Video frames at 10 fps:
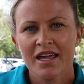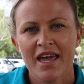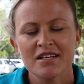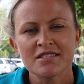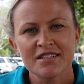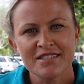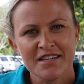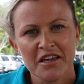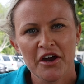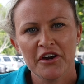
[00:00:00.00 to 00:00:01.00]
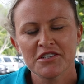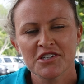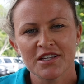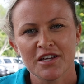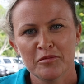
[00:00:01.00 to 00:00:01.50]
Council is
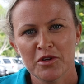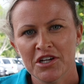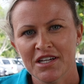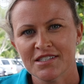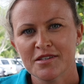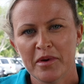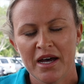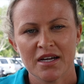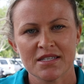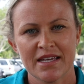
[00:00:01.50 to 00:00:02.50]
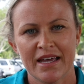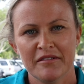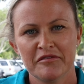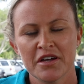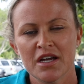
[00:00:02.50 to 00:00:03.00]
encouraging the community to park
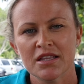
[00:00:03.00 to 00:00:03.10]
safe.